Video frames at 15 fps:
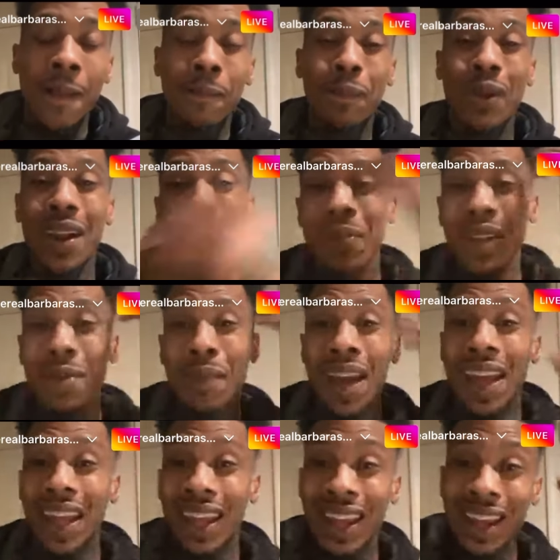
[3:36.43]
Bro, I be in my
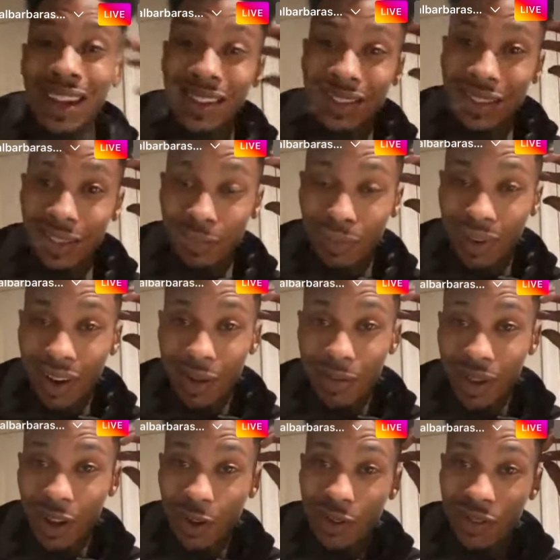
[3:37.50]
head and shit, bro. I be
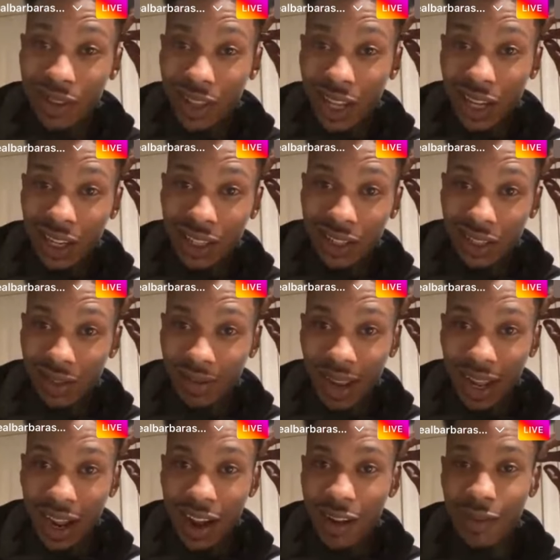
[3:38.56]
overthinking shit.
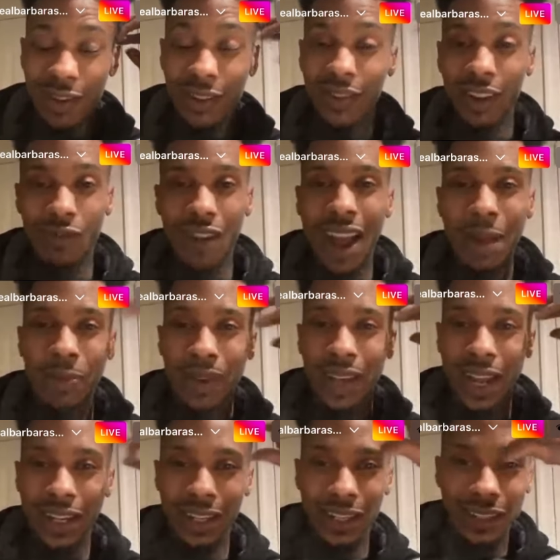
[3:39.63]
Like I don't even. Bro, I be
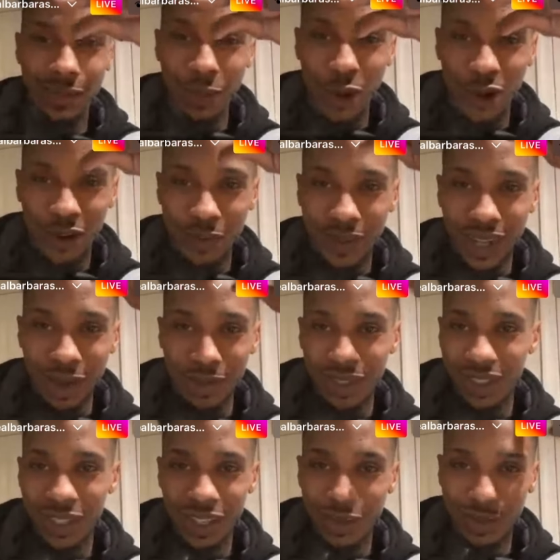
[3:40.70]
like this small to me. I be
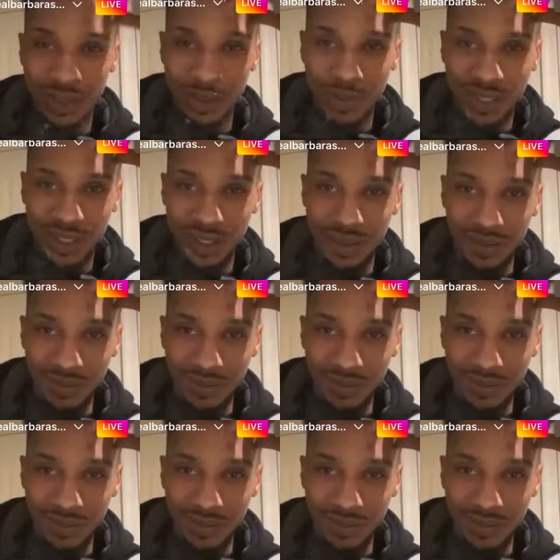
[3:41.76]
stealing so much shit.